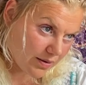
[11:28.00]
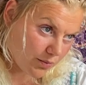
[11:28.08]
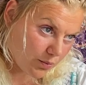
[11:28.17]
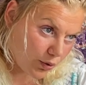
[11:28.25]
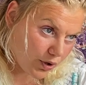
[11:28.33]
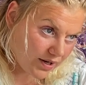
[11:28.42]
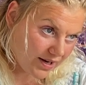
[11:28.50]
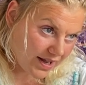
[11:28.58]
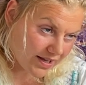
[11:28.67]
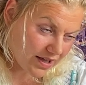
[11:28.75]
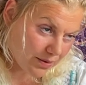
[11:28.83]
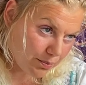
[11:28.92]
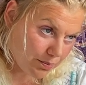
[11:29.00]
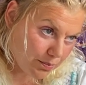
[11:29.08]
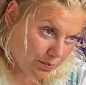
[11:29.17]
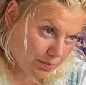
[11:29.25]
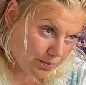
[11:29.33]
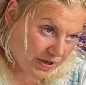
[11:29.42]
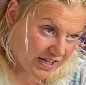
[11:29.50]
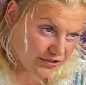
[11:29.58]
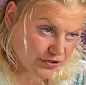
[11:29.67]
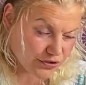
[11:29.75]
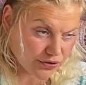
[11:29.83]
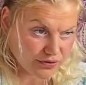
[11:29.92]
more like a
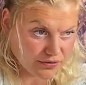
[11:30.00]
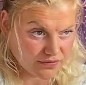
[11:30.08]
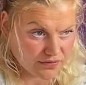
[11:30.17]
picture